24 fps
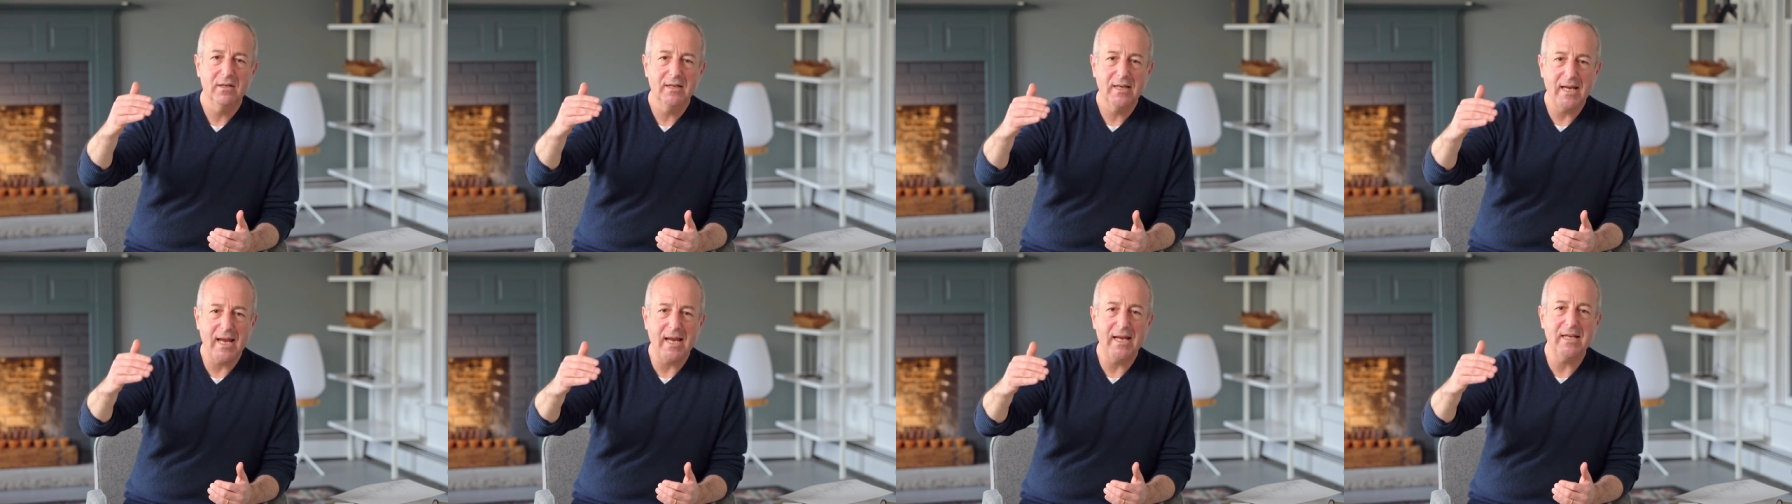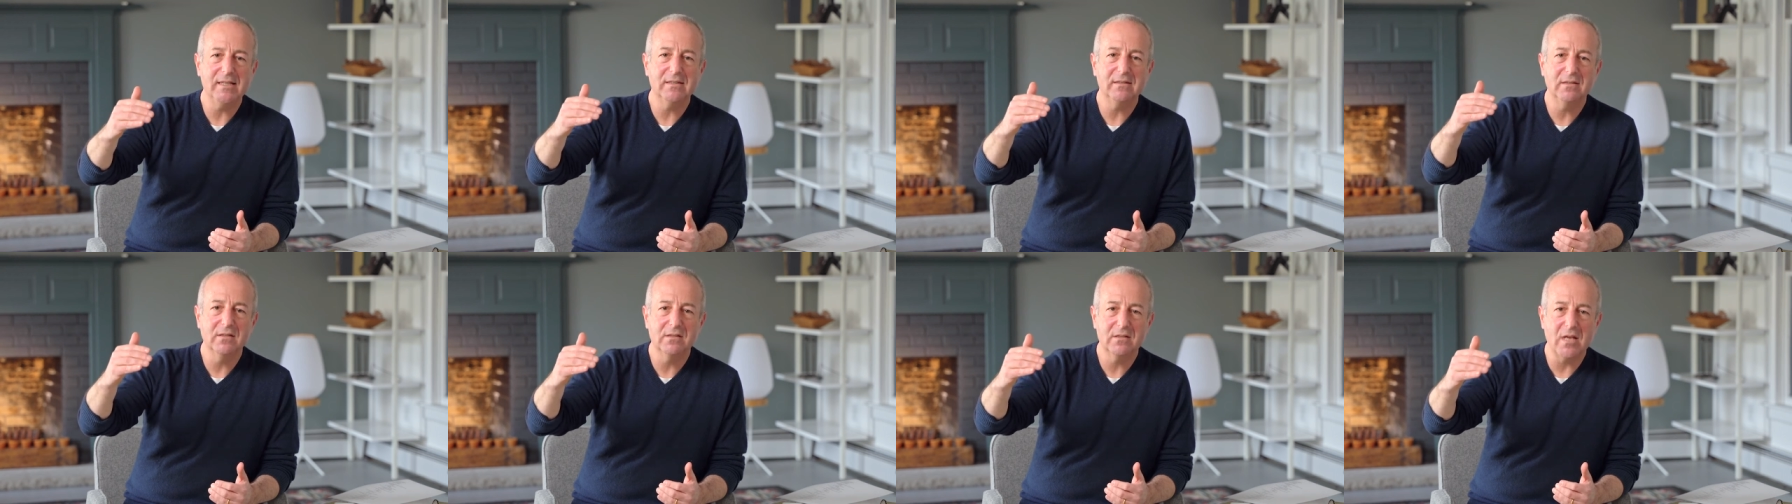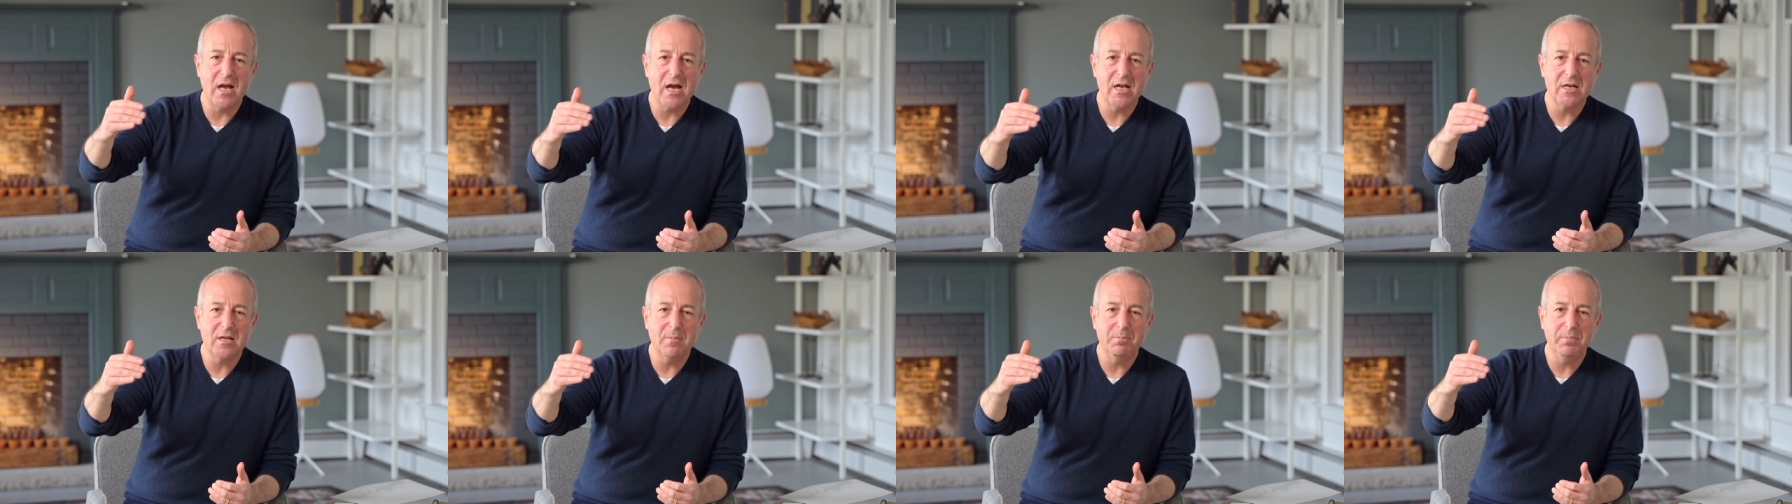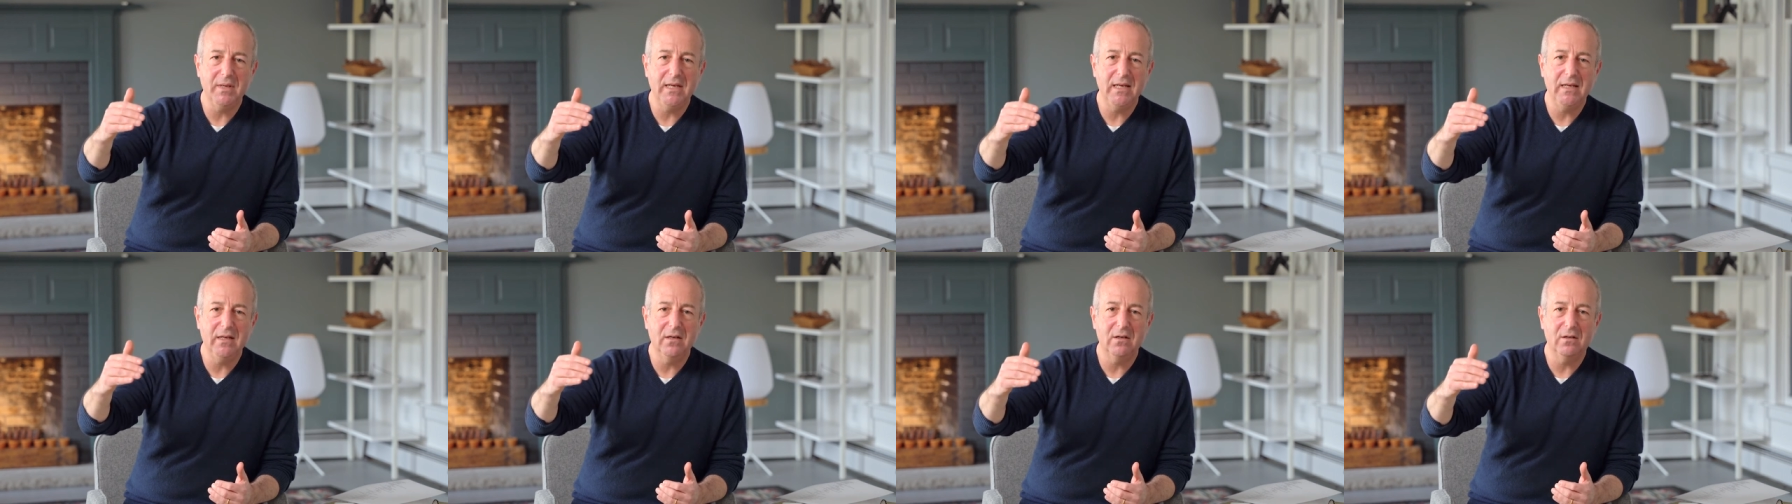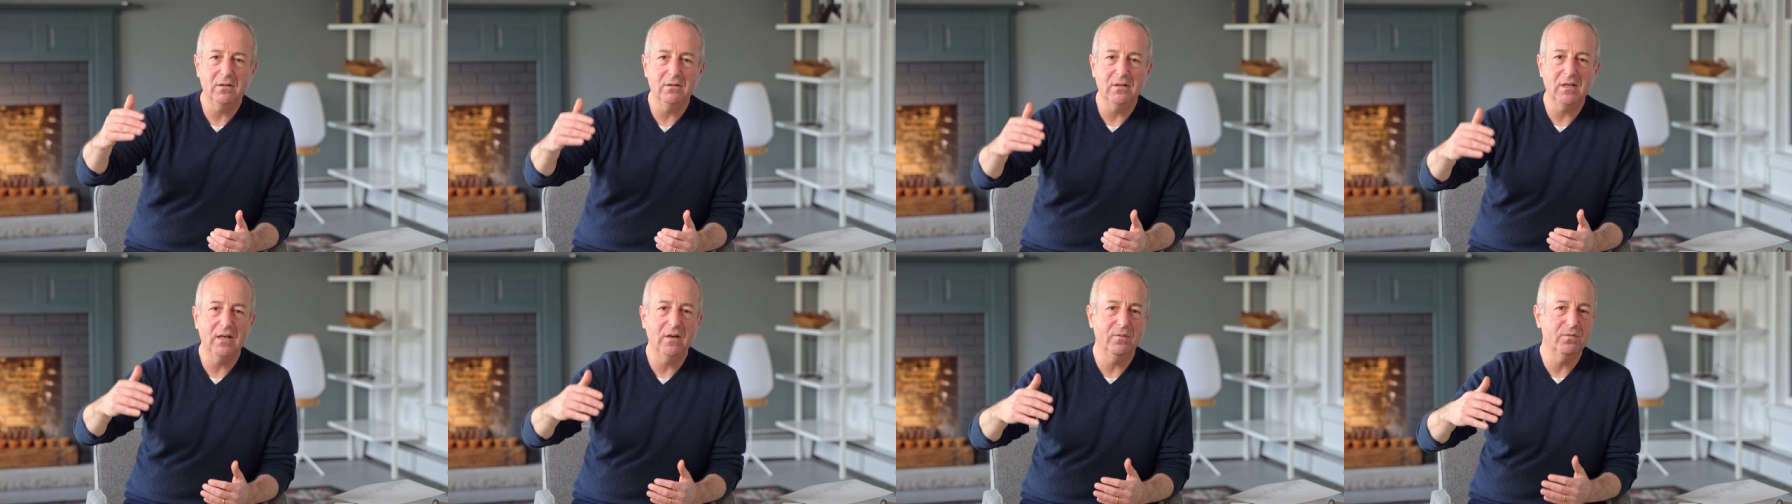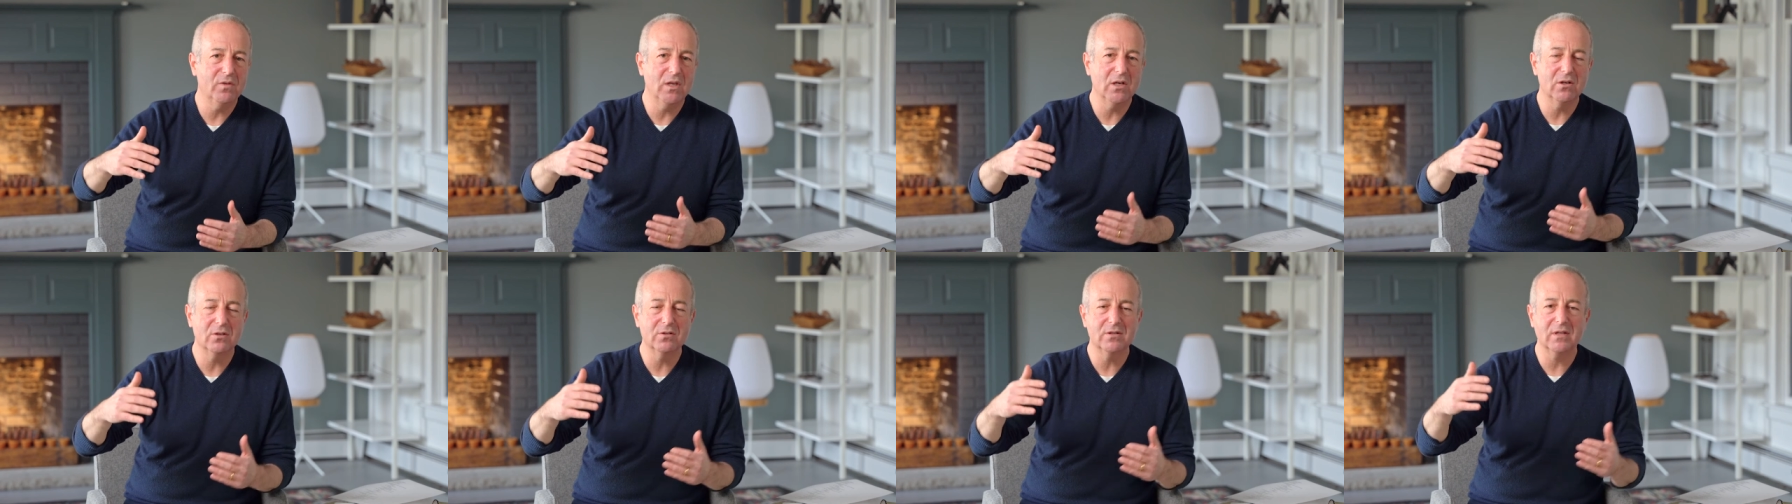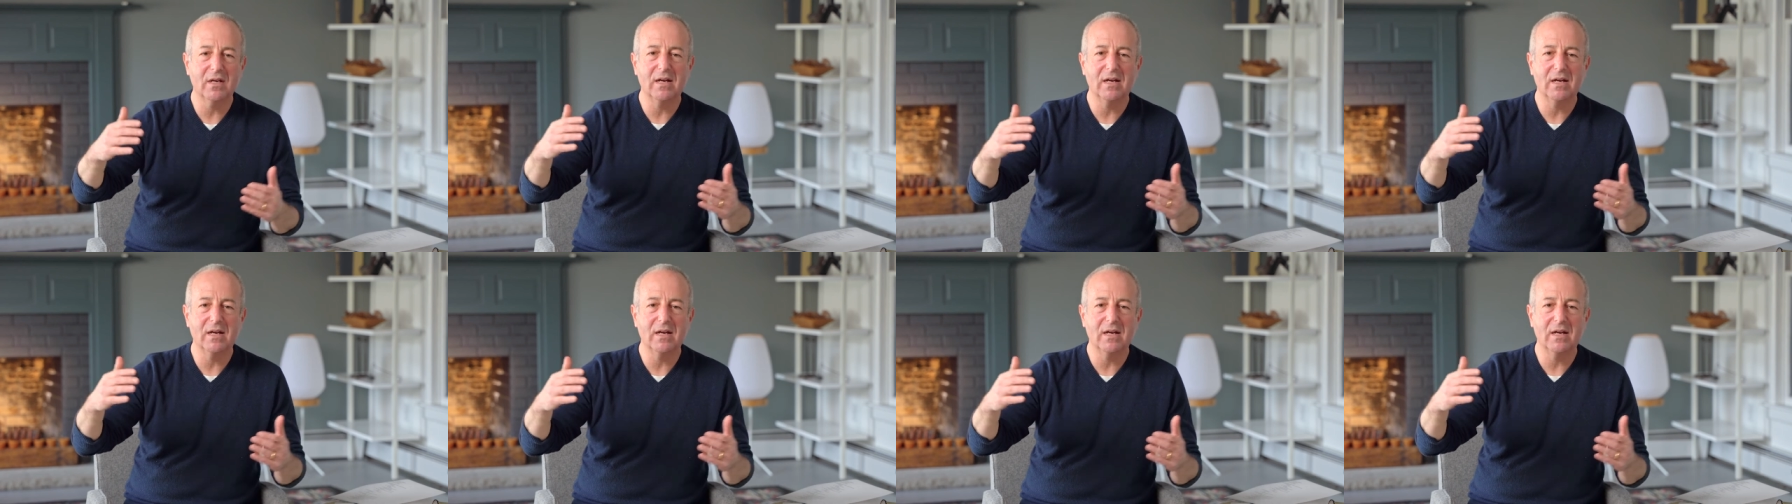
case is on appeal if there's